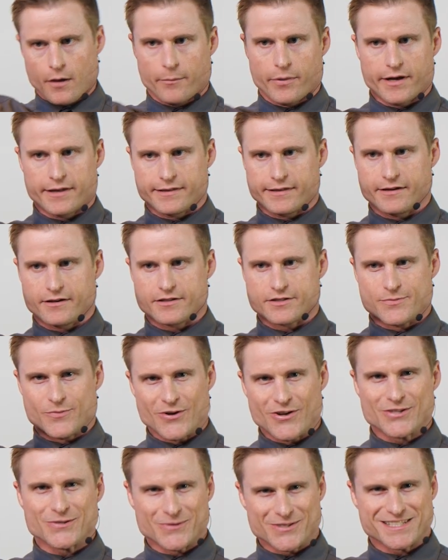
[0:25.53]
But there's
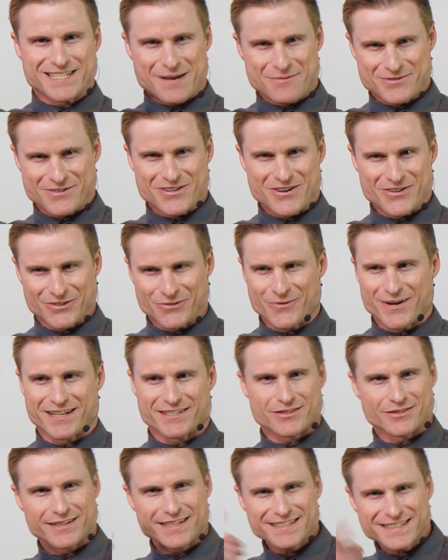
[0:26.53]
multiple steps along the way.
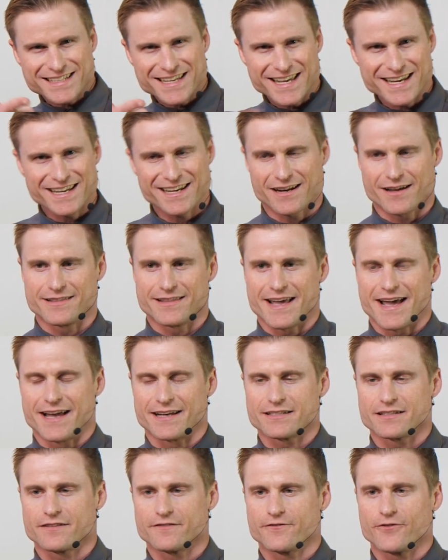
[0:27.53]
So let's get in on
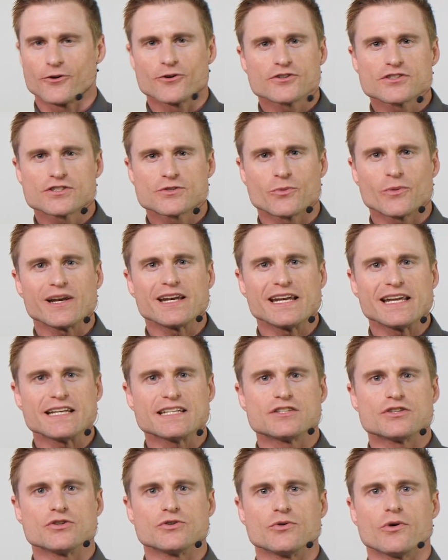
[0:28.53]
that. First, we
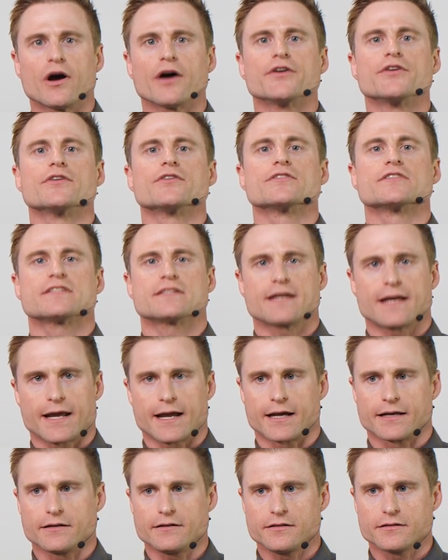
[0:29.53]
need to
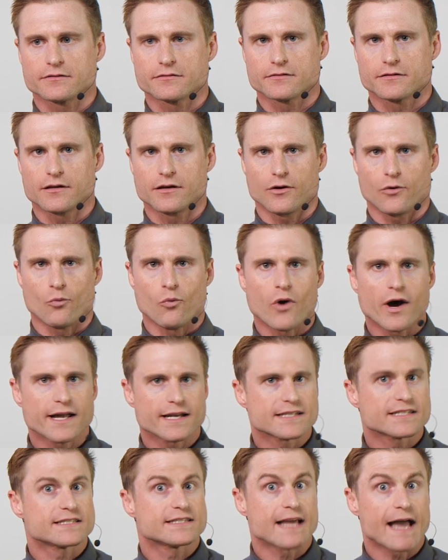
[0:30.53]
understand
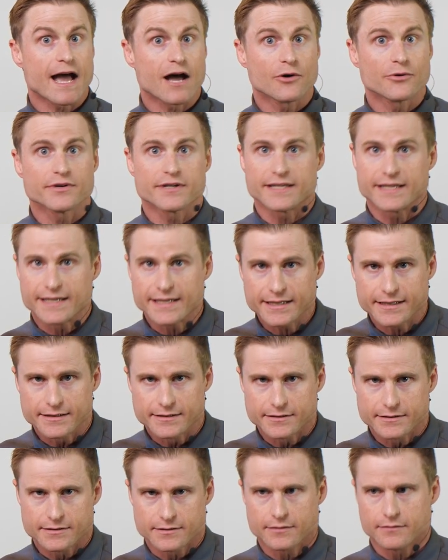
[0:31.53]
what sound
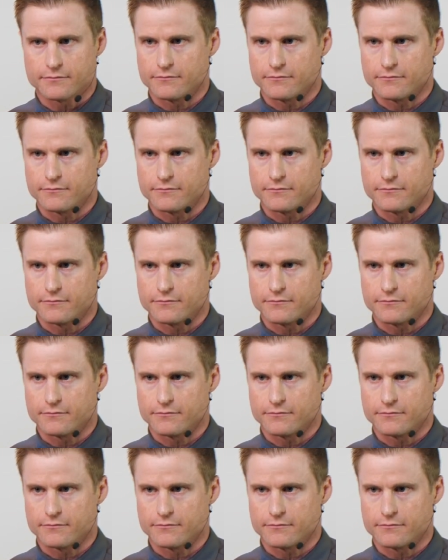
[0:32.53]
is.